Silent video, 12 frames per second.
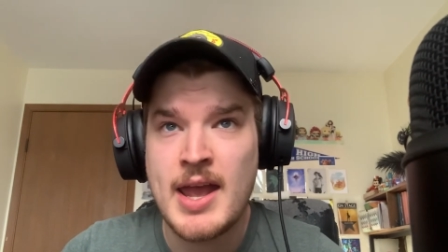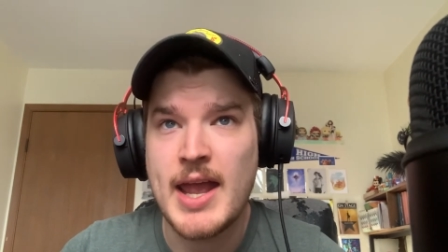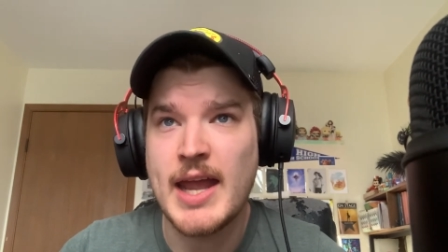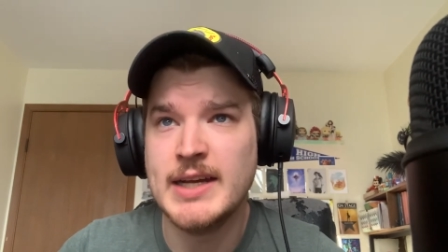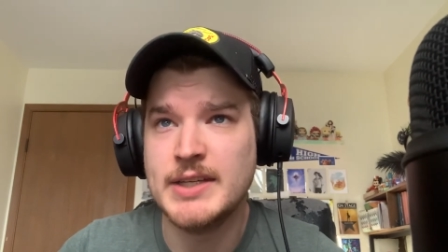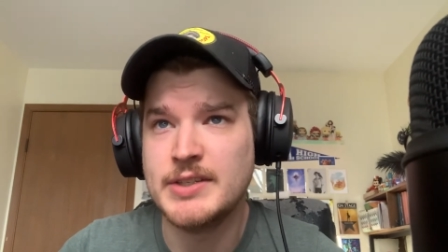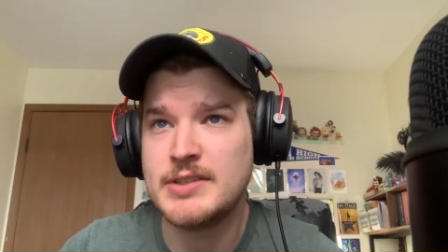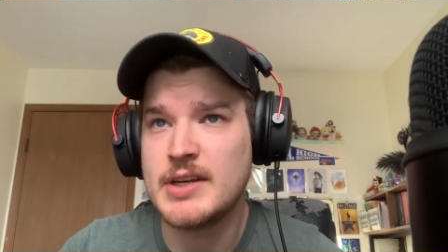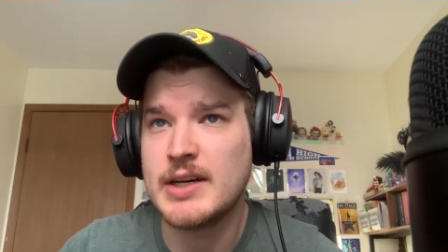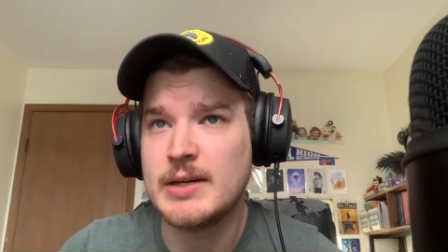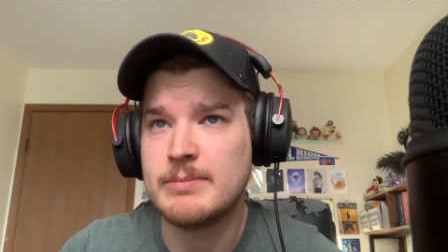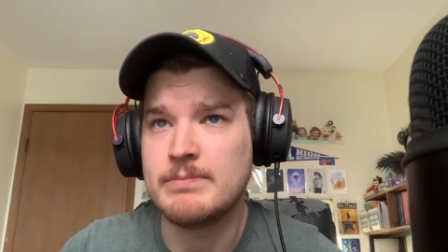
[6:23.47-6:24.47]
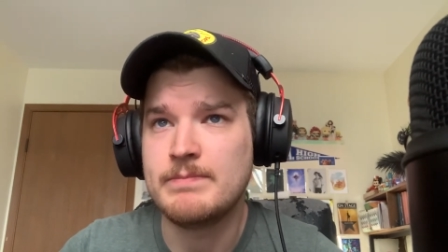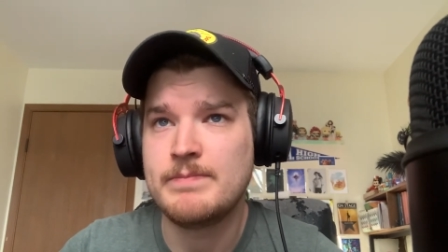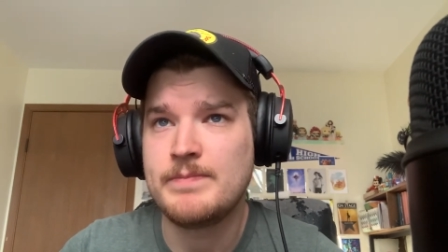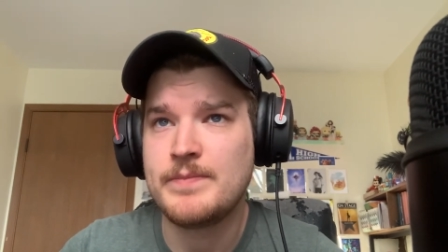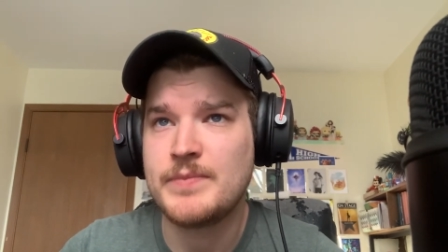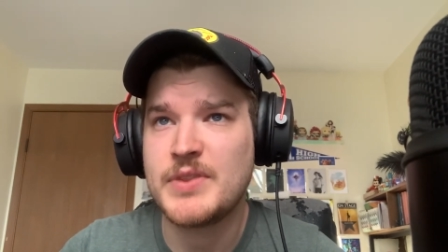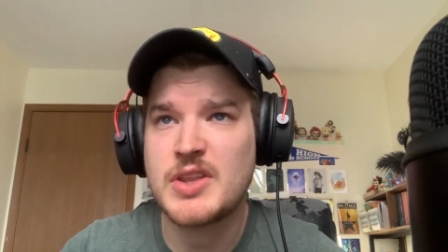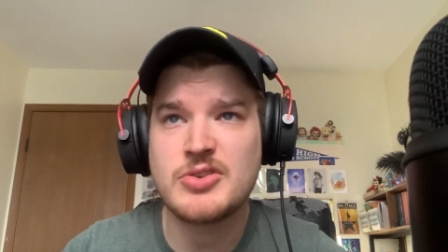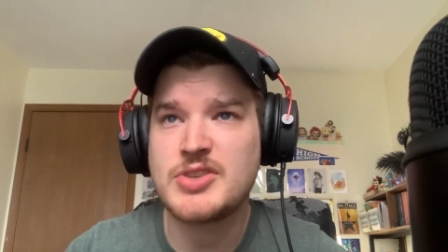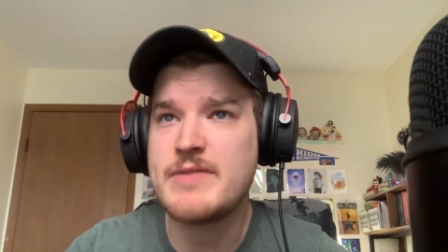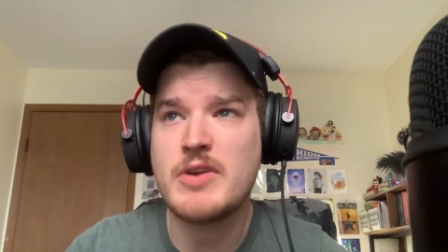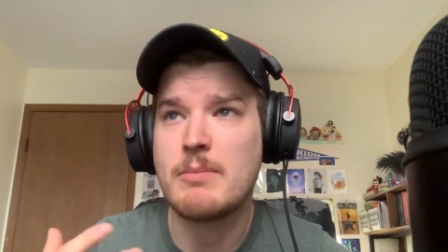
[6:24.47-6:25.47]
And
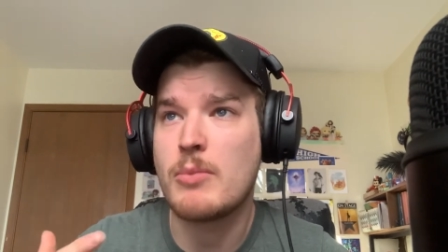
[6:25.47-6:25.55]
there's even